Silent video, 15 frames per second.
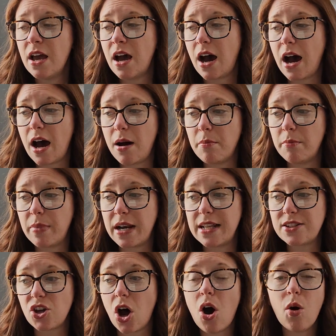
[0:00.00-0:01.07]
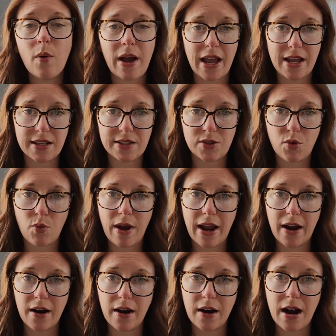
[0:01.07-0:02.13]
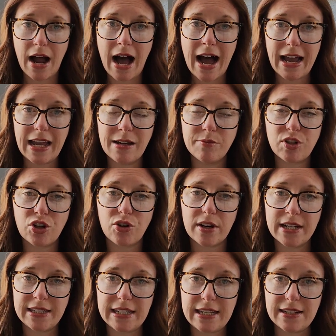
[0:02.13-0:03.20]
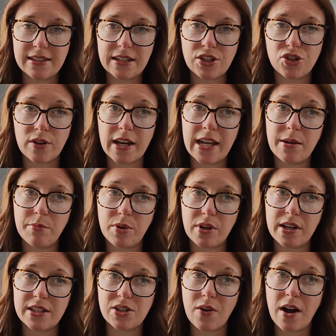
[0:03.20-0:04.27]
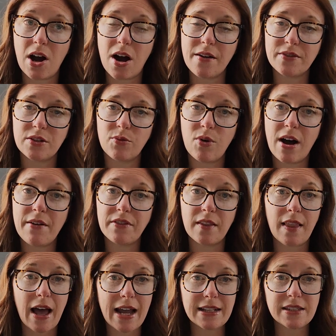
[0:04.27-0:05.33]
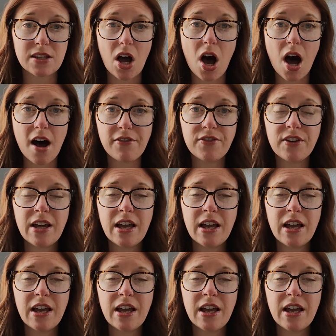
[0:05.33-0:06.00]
But it's always where I am decreasing sensory input. So I often will have the lights off,